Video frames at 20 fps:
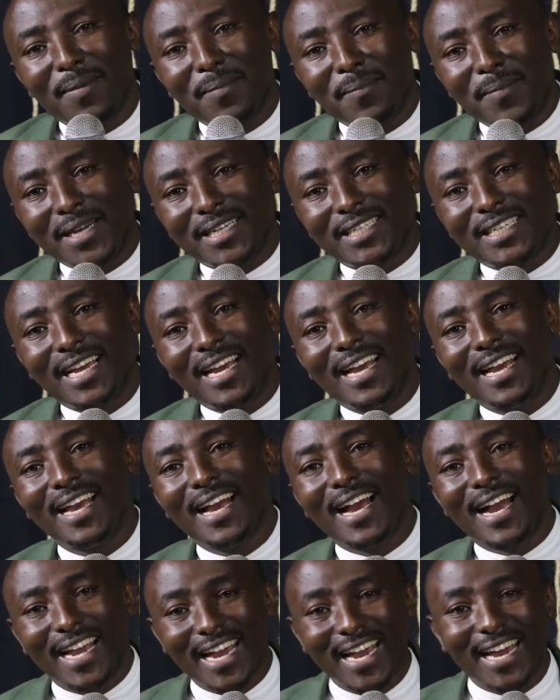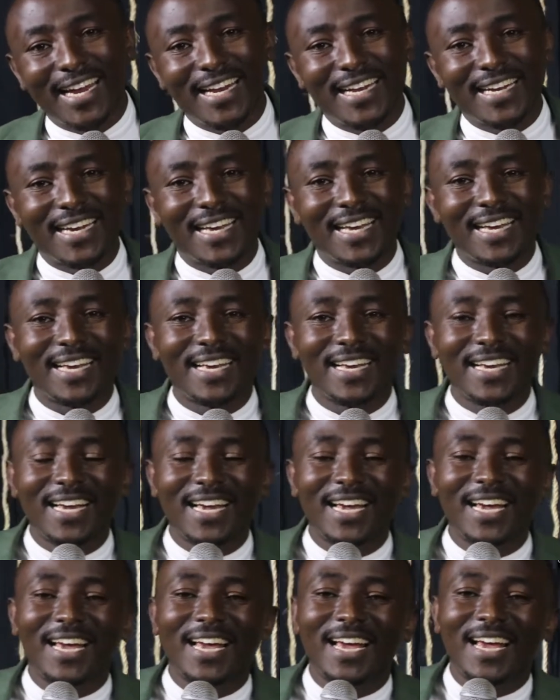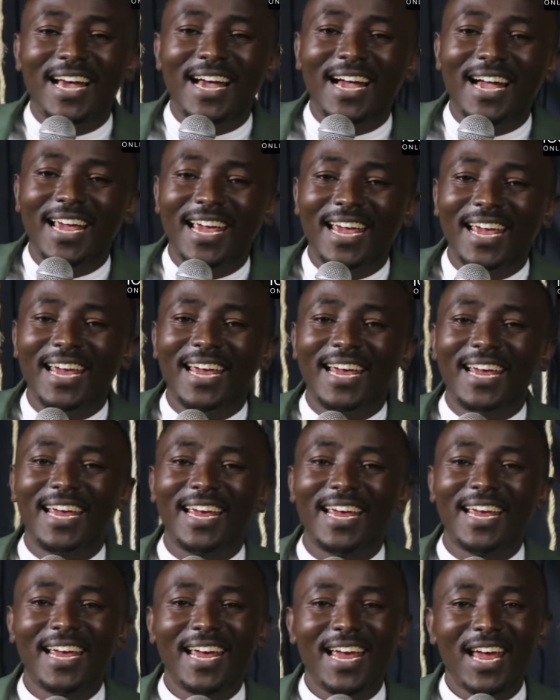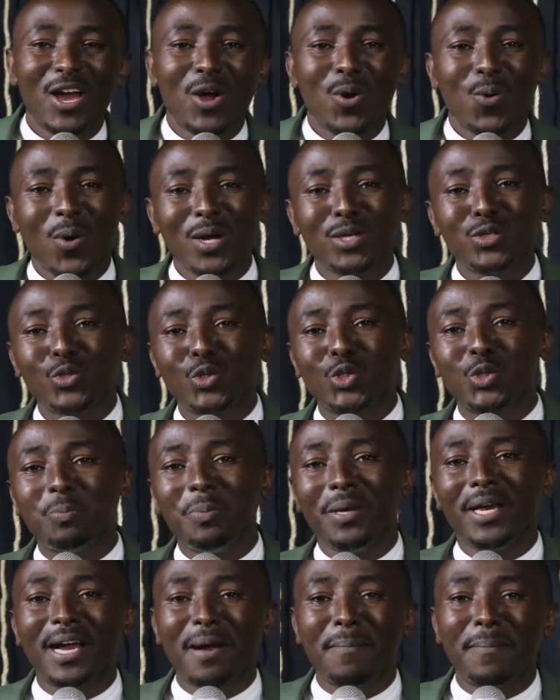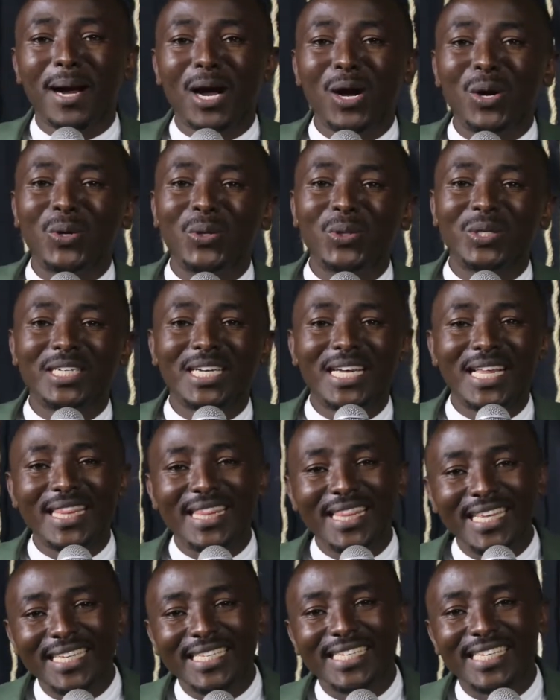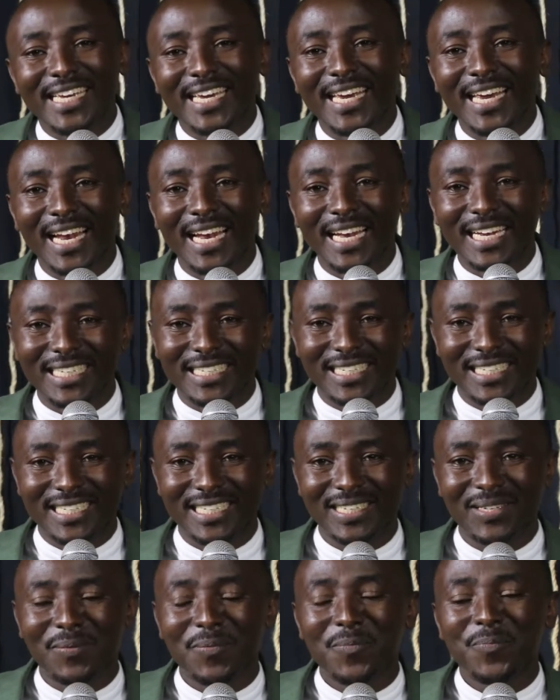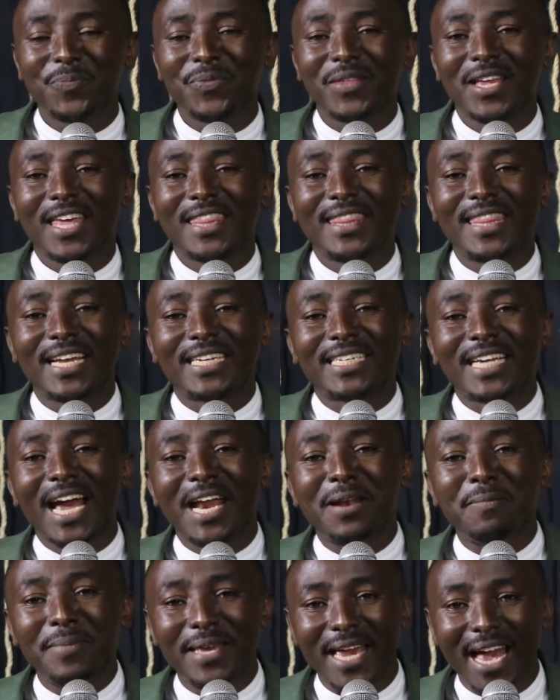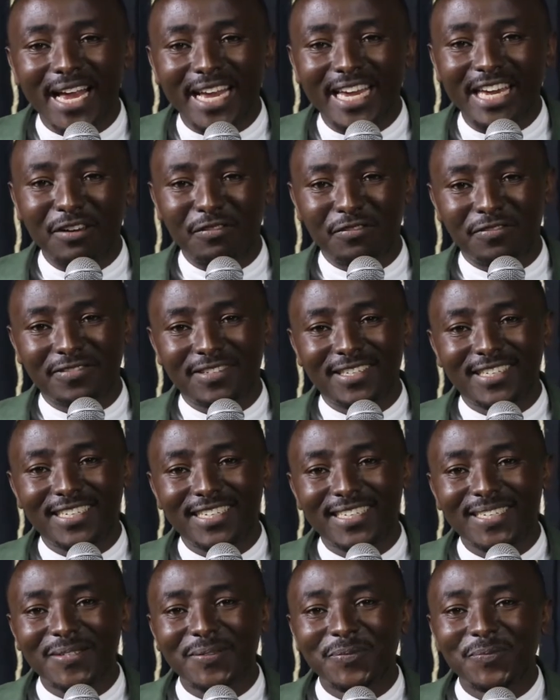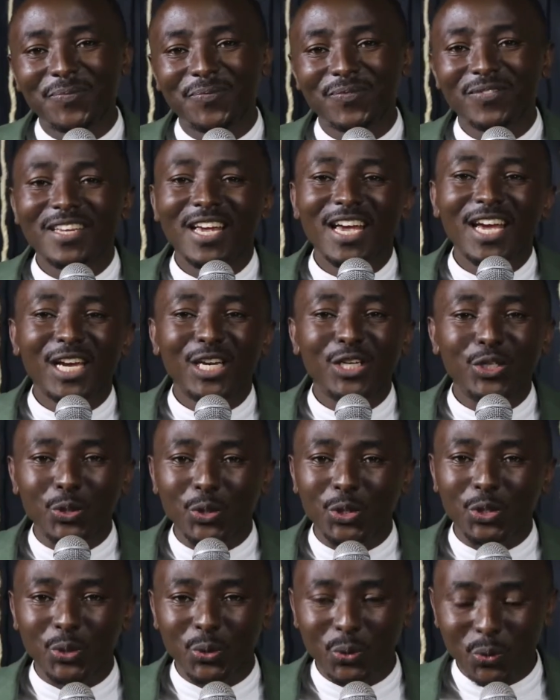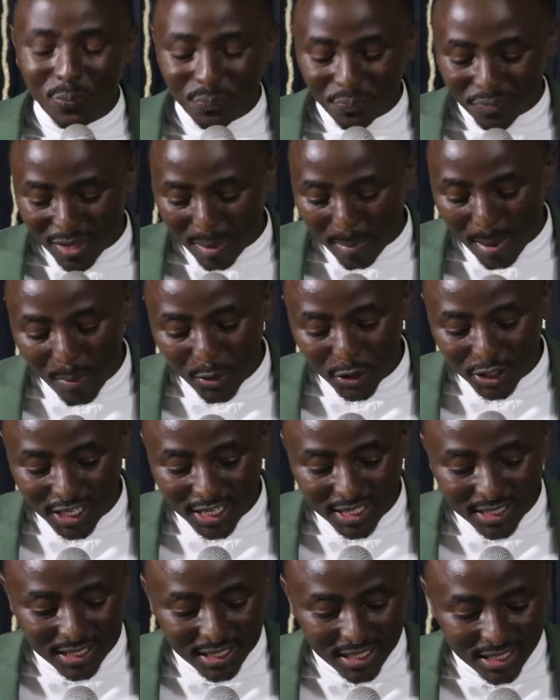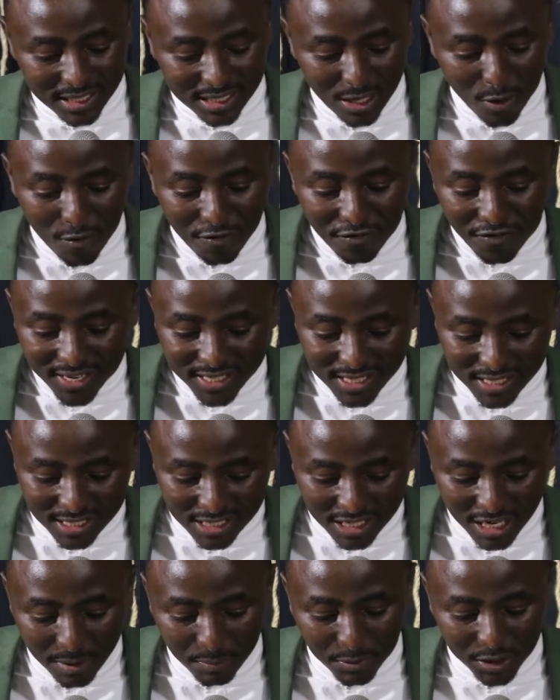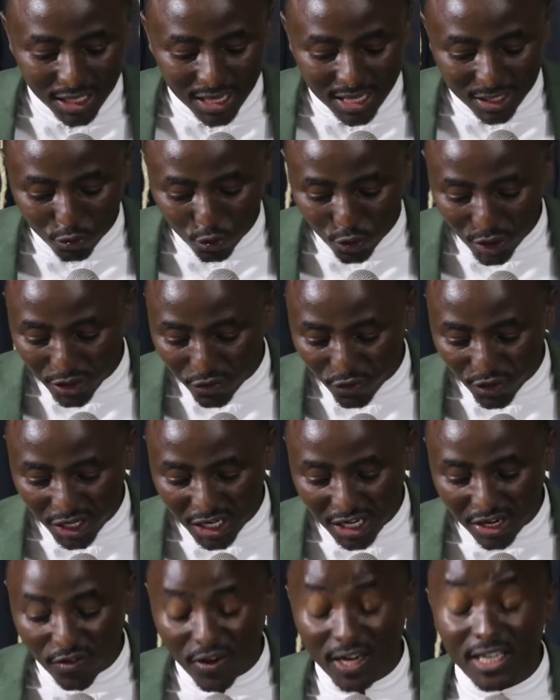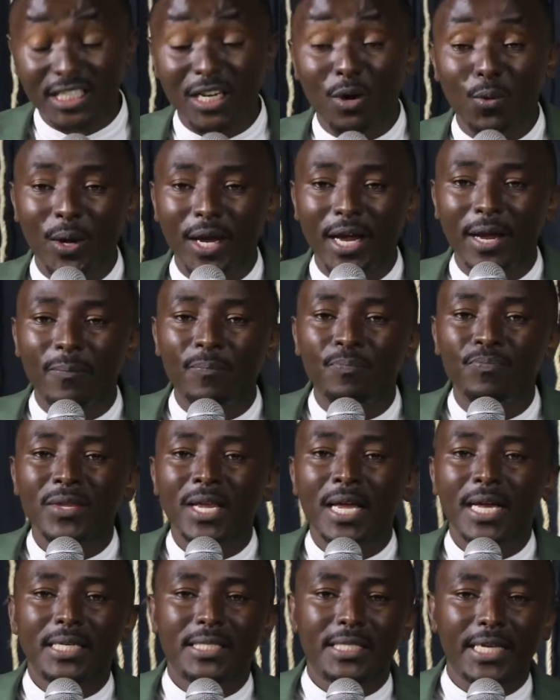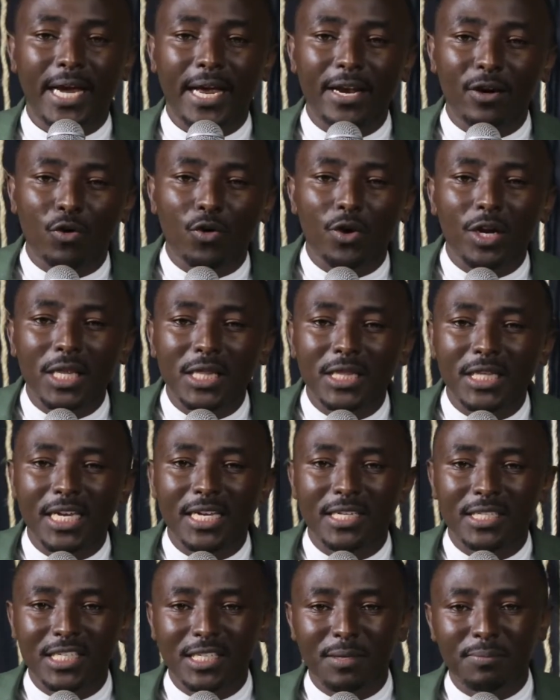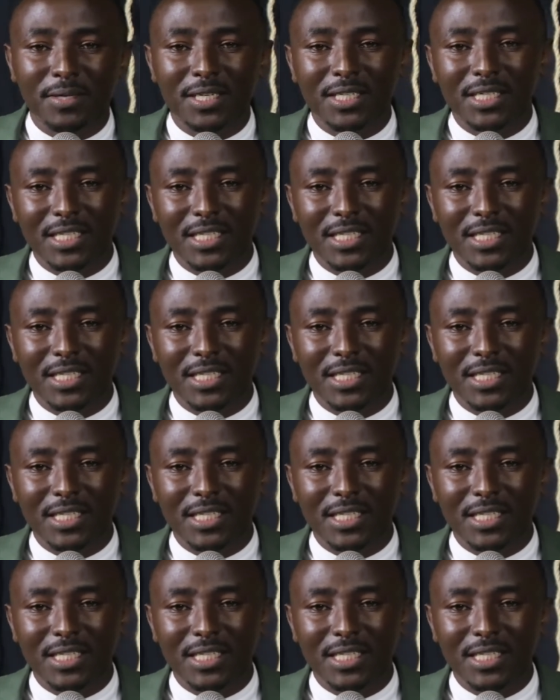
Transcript: But again, I want to speak about this guilt that can be a gift to you. The Bible says this, our first scripture that we are reading right away, 2 Corinthians chapter